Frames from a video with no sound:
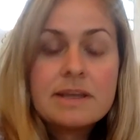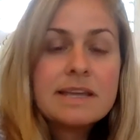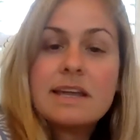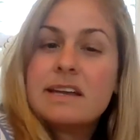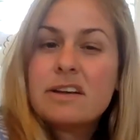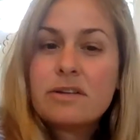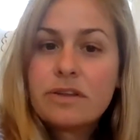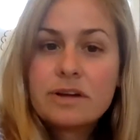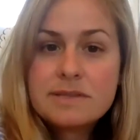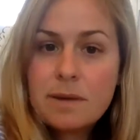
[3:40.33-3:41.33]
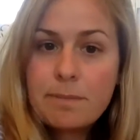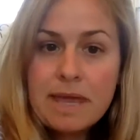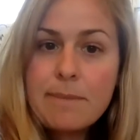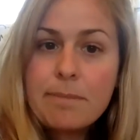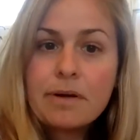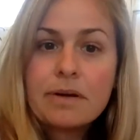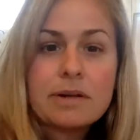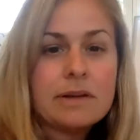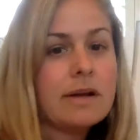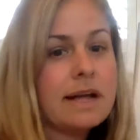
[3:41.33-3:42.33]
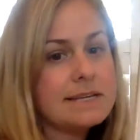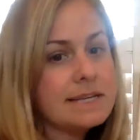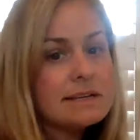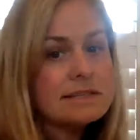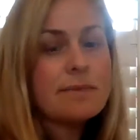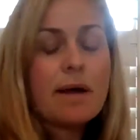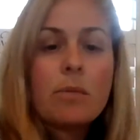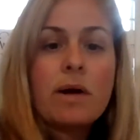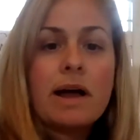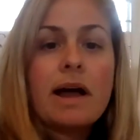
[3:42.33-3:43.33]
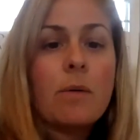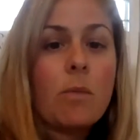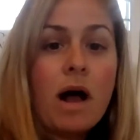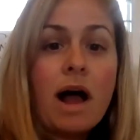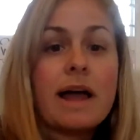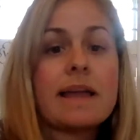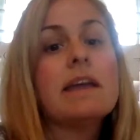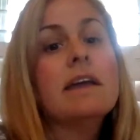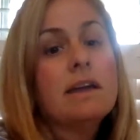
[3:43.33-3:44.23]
getting your thoughts on paper, your ideas about why